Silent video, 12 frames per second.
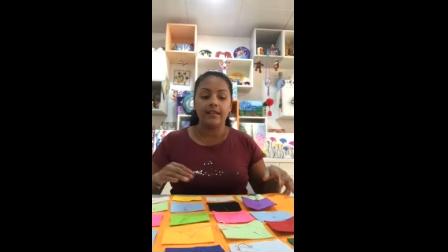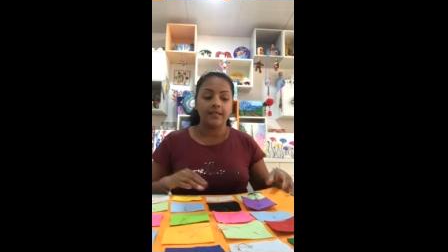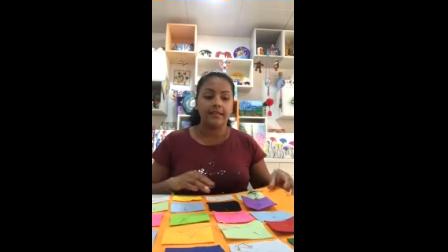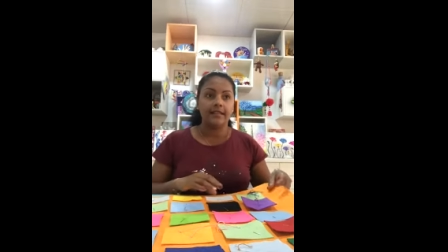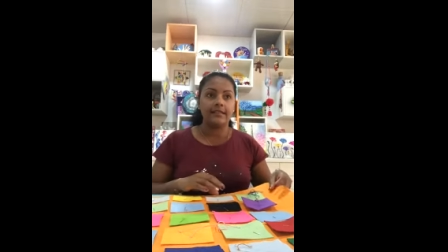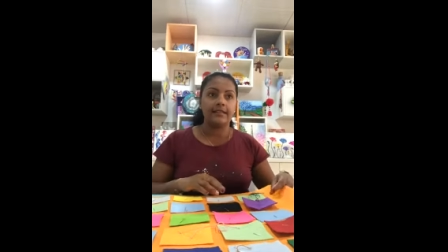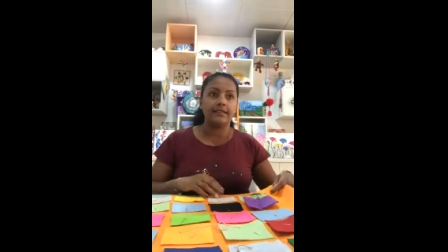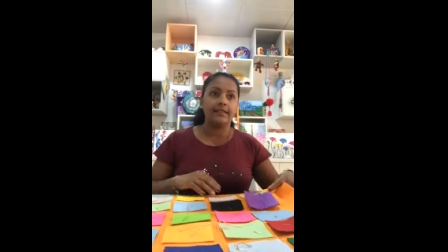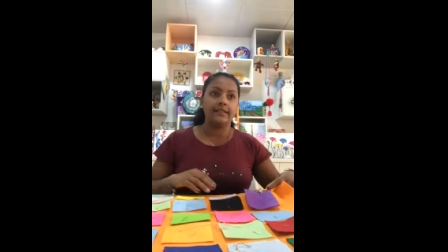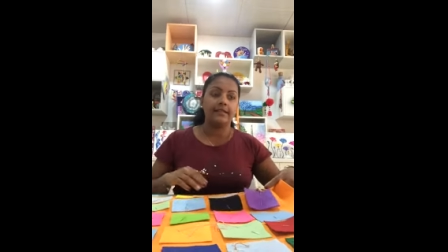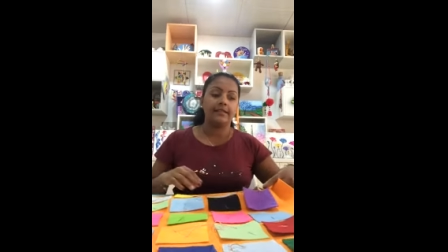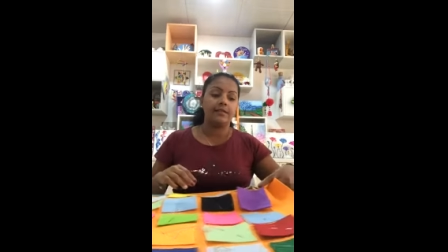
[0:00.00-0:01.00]
That's the
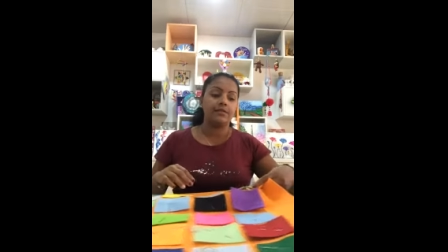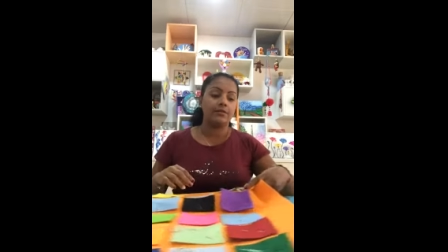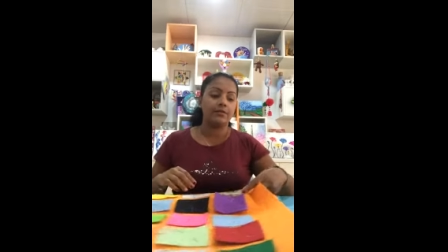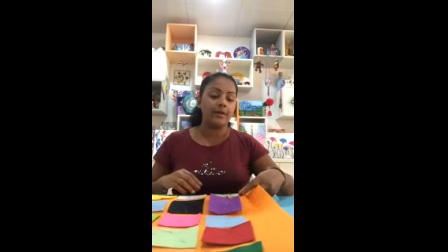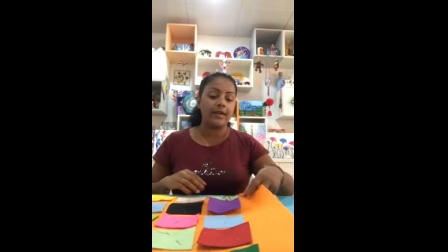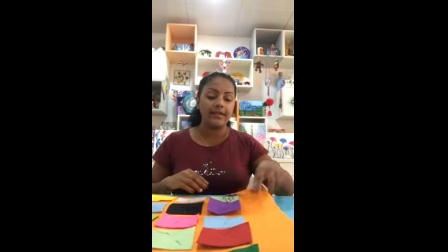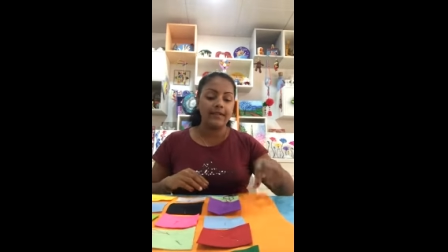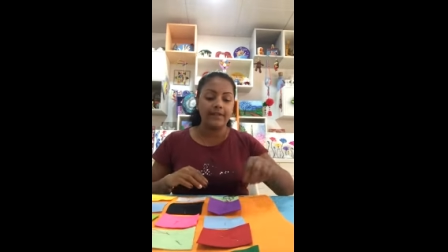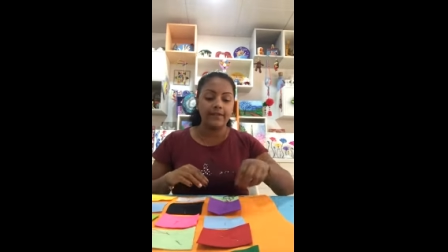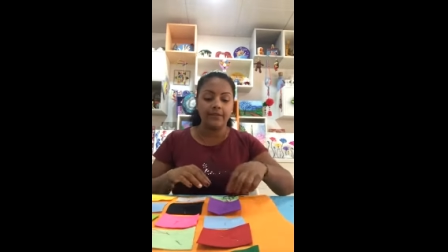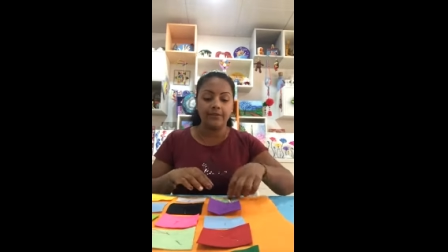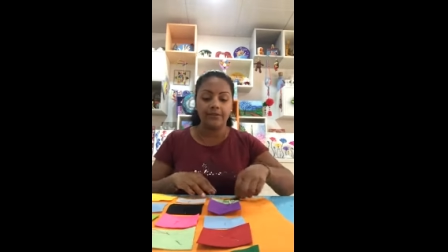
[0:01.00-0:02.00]
reason. So what did
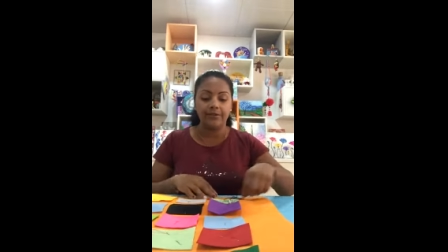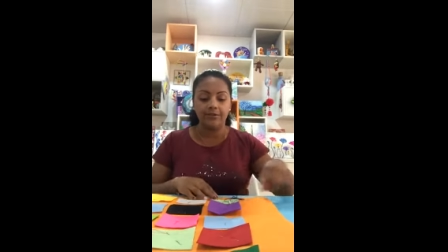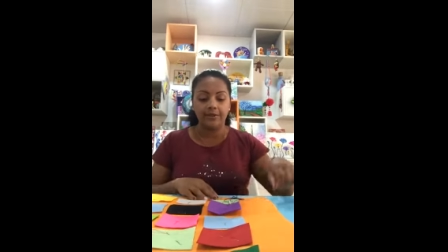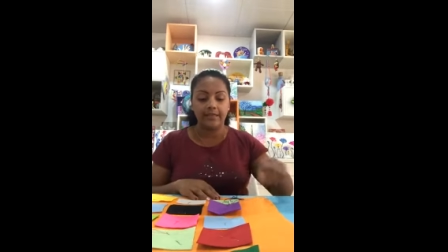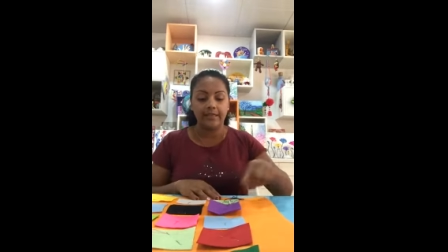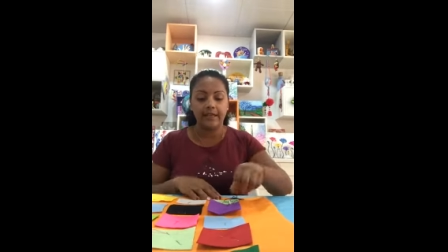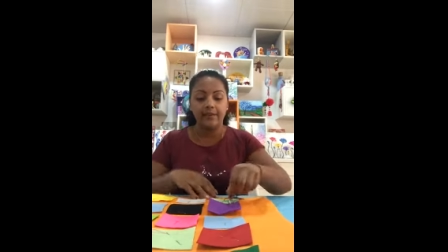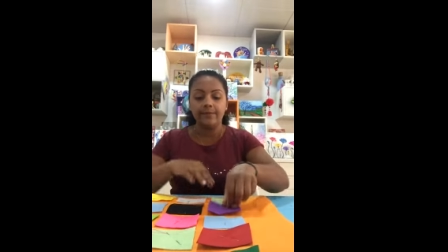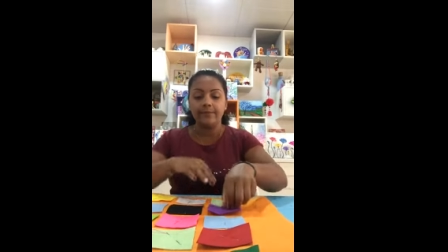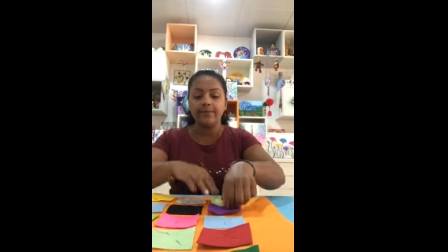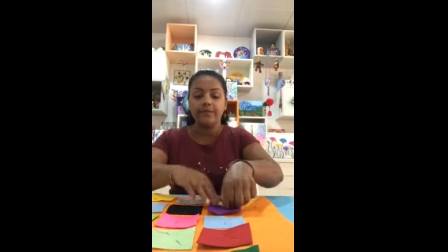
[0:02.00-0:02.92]
I will be doing now?